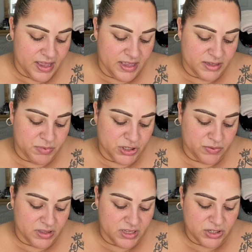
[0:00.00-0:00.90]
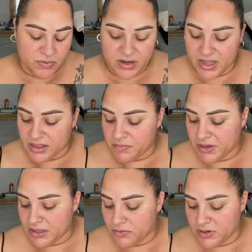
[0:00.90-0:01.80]
It's between this one and the
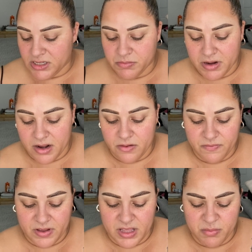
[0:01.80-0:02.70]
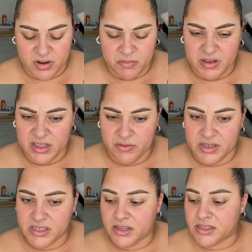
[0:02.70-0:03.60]
P. Louise, but I don't feel like putting P.
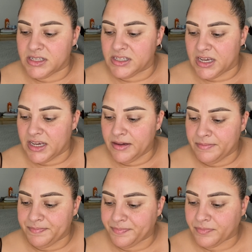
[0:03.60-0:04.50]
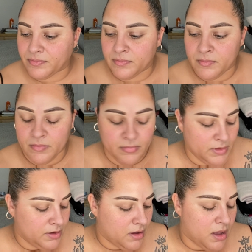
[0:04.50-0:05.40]
Louise on today.
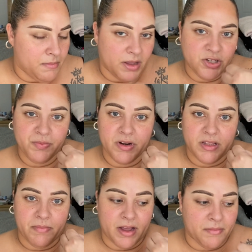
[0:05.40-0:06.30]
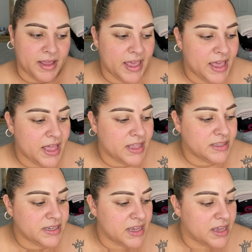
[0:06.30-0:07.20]
I just put it on the back of my
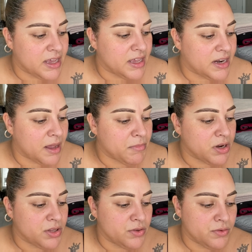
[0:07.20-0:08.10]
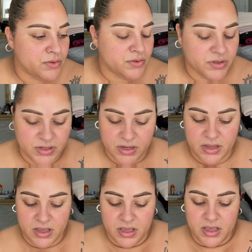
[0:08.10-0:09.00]
hand, and I'm going to use
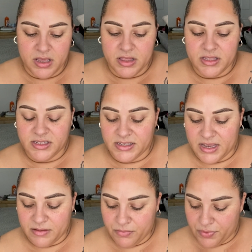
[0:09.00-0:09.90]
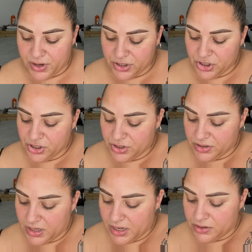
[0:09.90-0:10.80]
the same brush
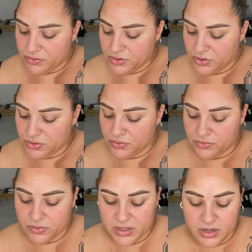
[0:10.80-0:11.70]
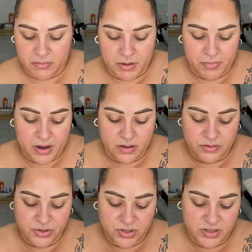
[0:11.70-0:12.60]
that I used to clean up my
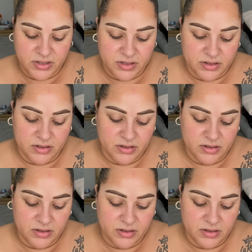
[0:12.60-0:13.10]
brows, just to